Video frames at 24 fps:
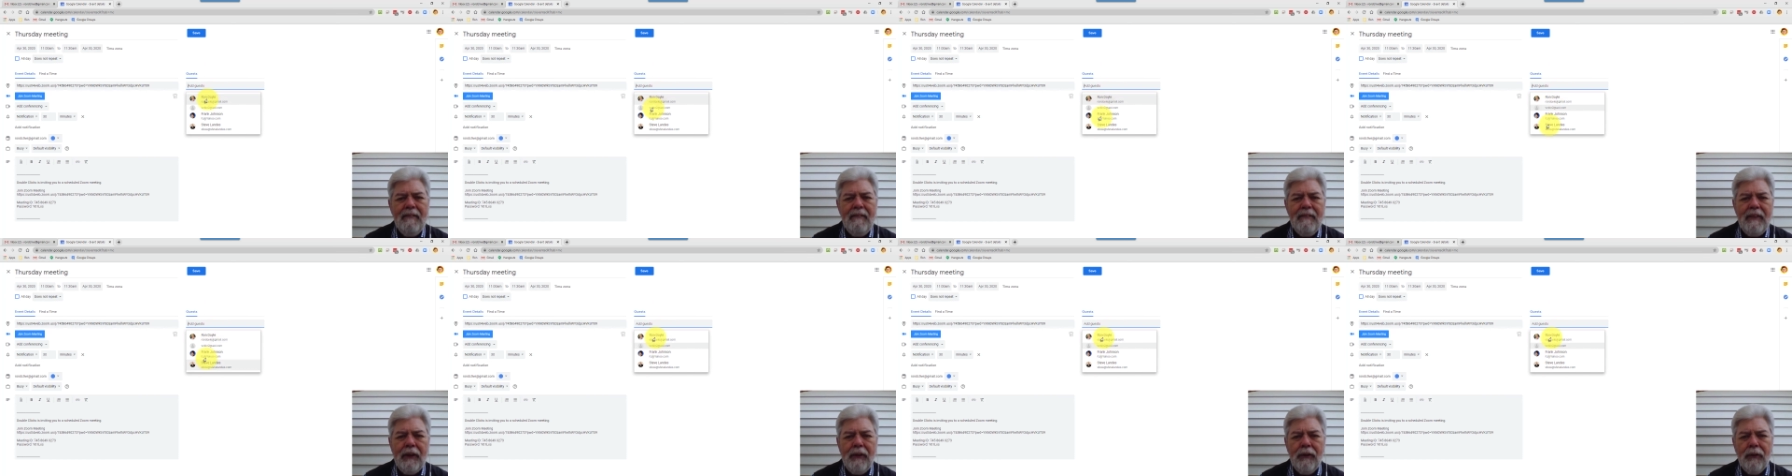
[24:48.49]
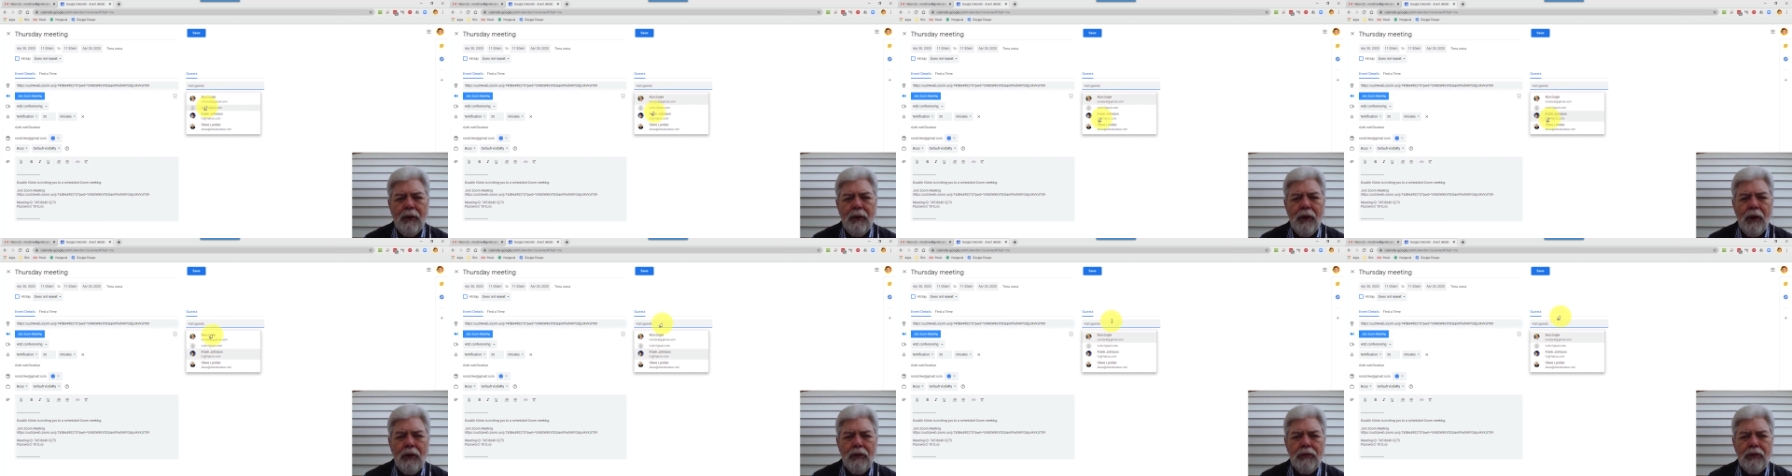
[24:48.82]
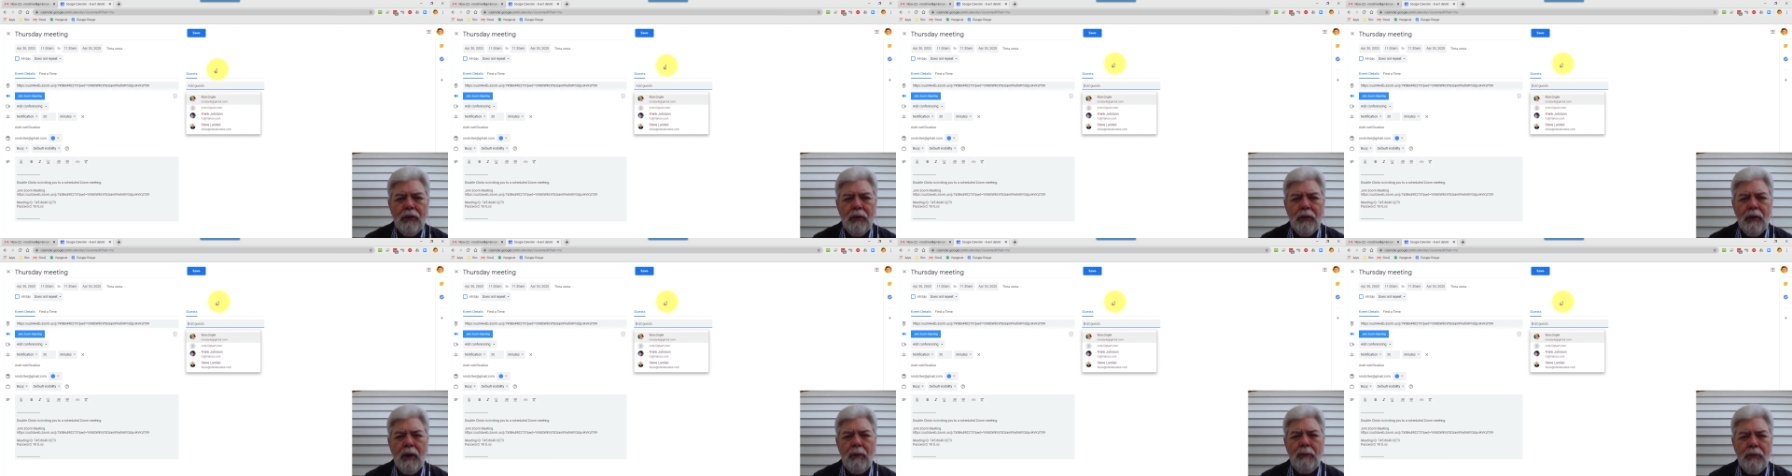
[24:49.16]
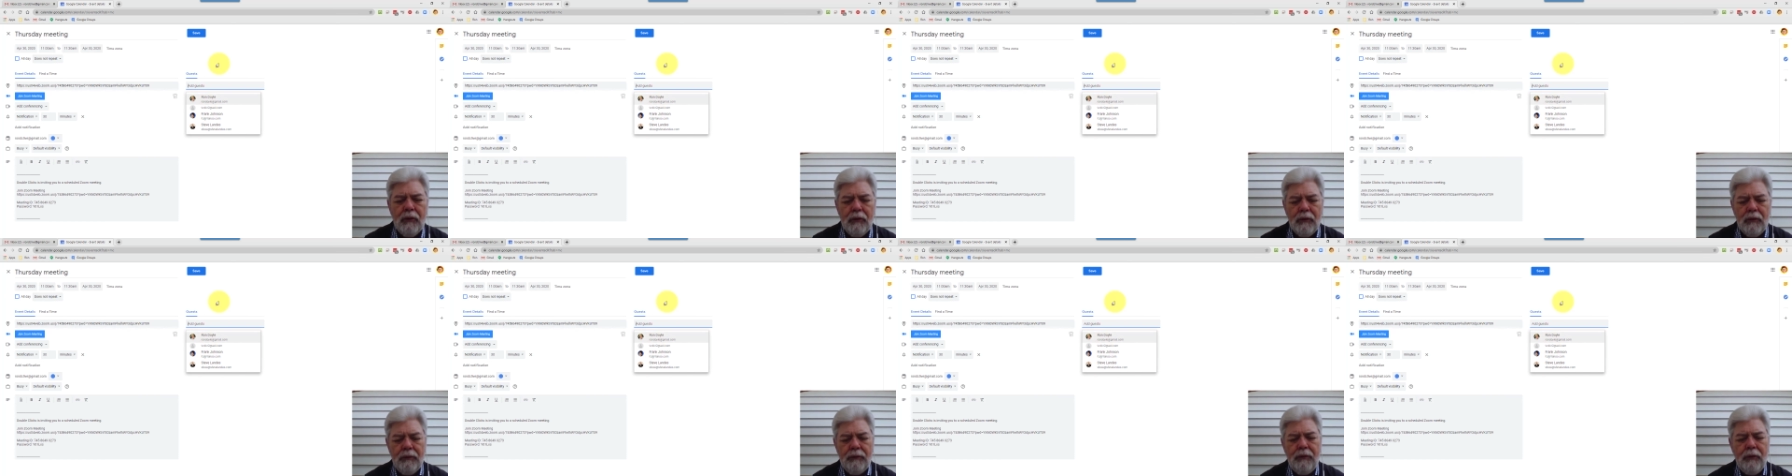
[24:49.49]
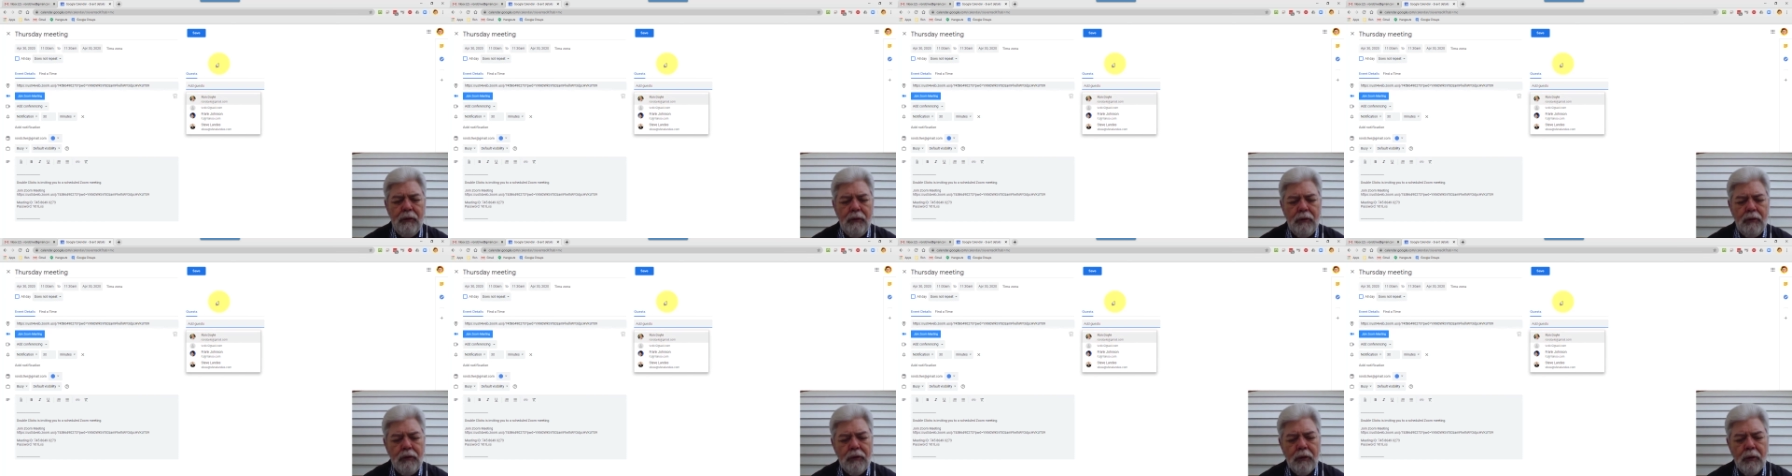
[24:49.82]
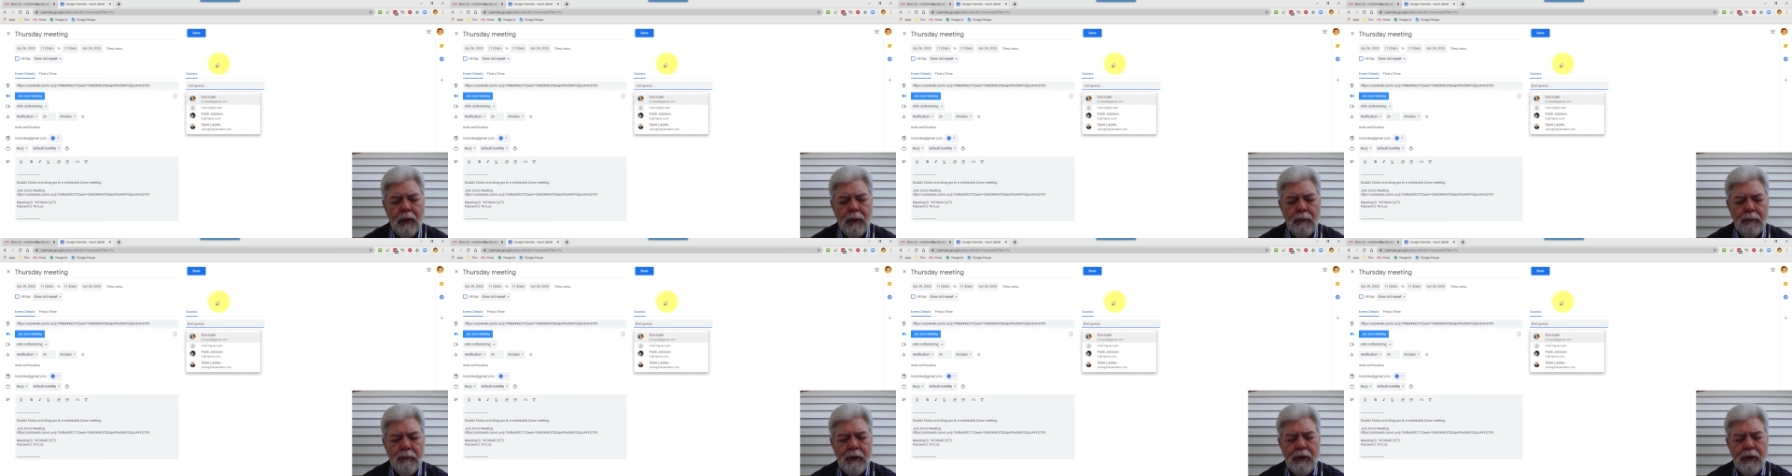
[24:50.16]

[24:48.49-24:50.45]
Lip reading: They don't all show up, just a few show up,